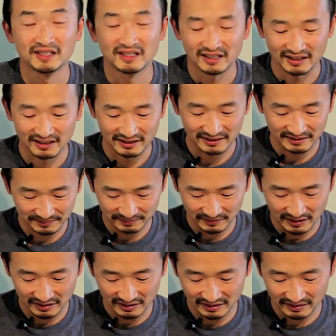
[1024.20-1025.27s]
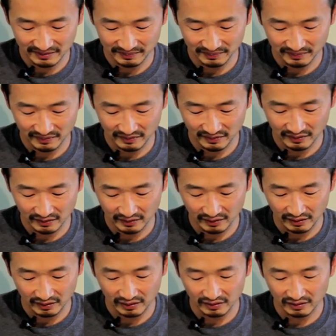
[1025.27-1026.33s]
Uh, it's
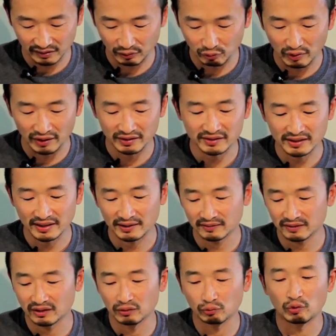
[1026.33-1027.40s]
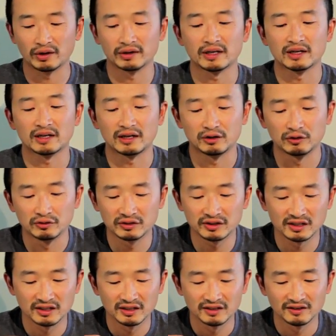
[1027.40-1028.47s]
the, the, the ones that, the one that I use
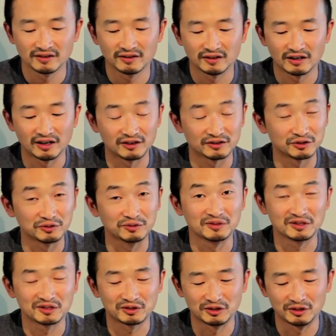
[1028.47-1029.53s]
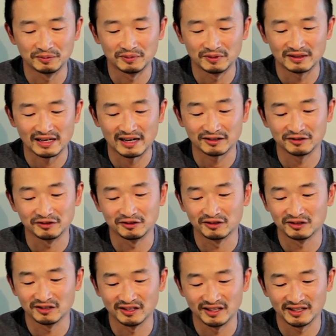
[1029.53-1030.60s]
uh, during this trip is actually
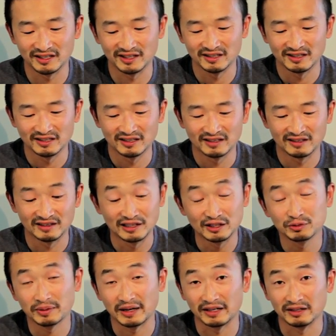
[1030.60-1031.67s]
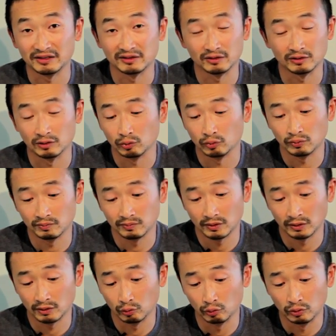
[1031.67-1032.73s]
just a leech pattern or,
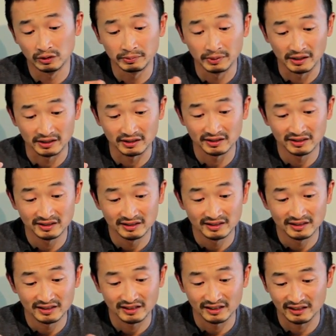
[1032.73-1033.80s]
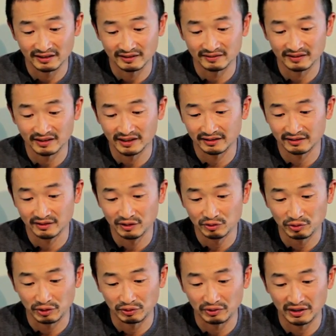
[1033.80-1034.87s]
or woolly bugger um, like this
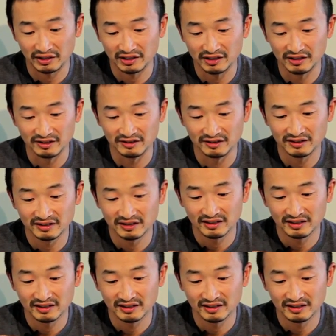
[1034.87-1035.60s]
one right here